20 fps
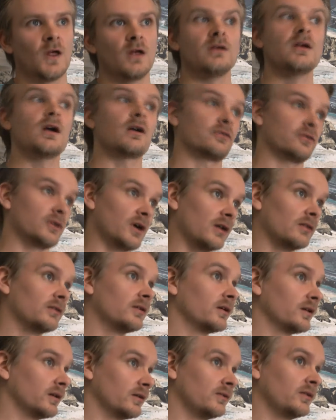Yes,
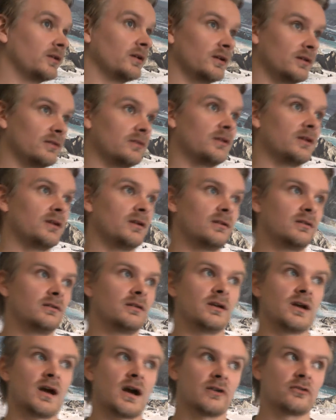
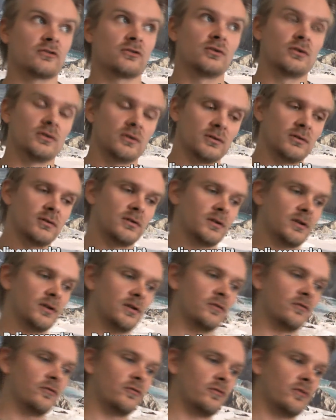the actual
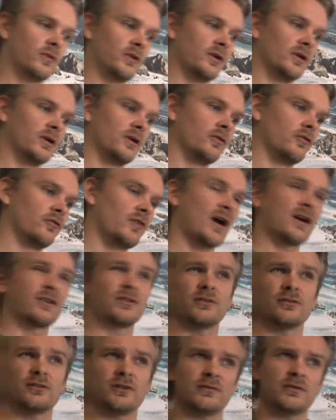
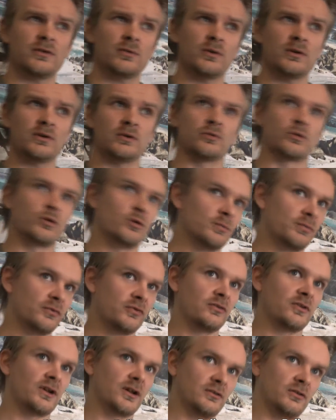factions, if you will,
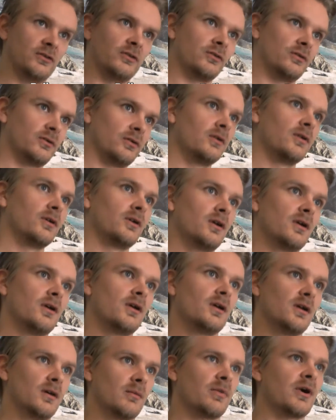groups, yeah, pirates
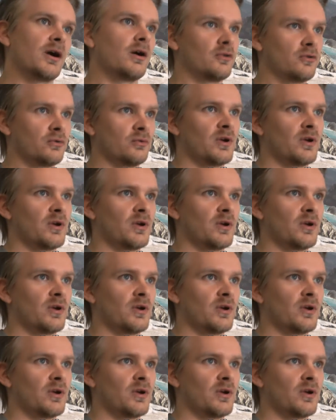and